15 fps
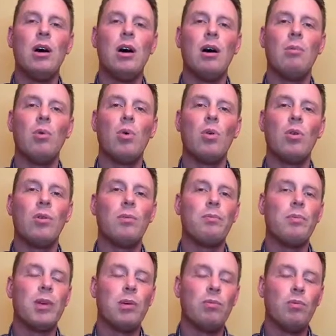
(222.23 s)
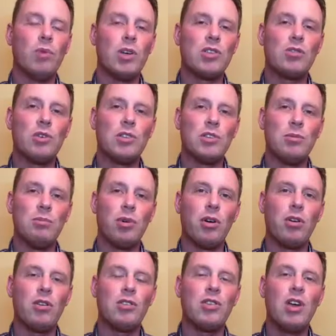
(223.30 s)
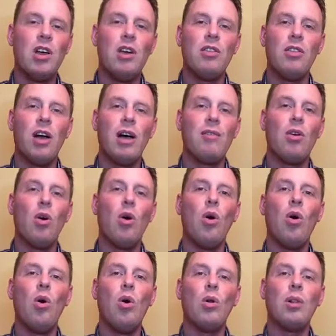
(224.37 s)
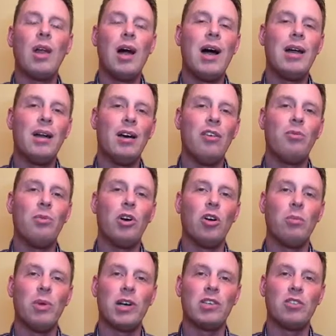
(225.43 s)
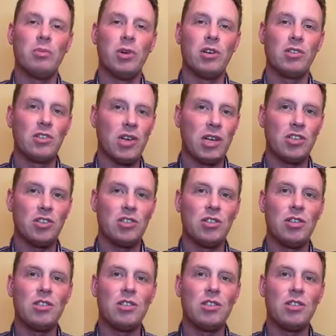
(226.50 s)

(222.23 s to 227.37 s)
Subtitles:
or big restaurants and bars, they'll have a whole lot of barrel picks and barrel selections.